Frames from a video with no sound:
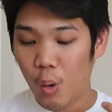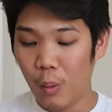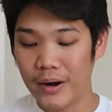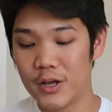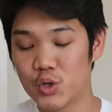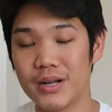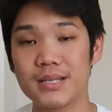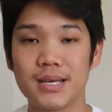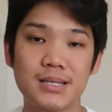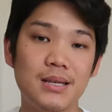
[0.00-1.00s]

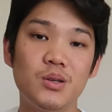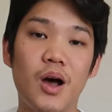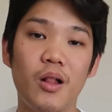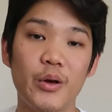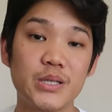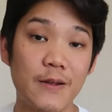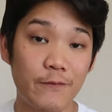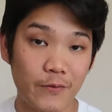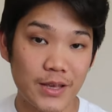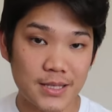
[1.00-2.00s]

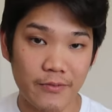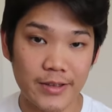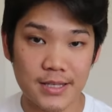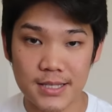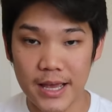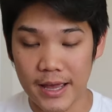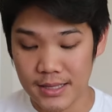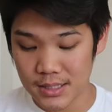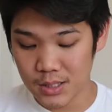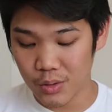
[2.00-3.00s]

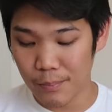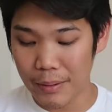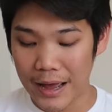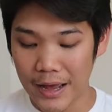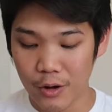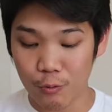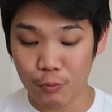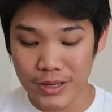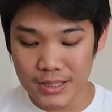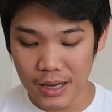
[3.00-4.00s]
$162.57, so the bag
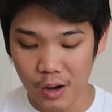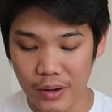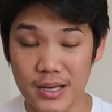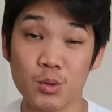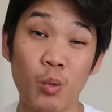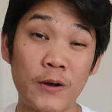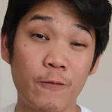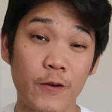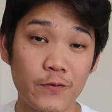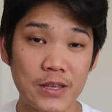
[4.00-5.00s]
retail is
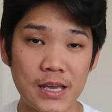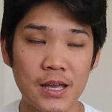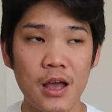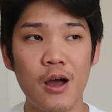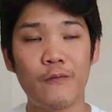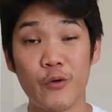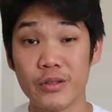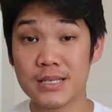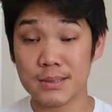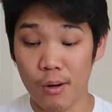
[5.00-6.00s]
$150
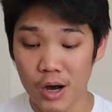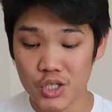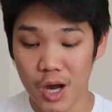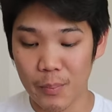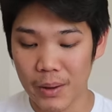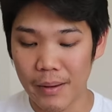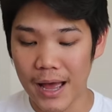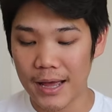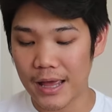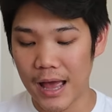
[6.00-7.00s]
for the small shopping
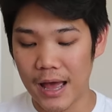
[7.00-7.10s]
bag,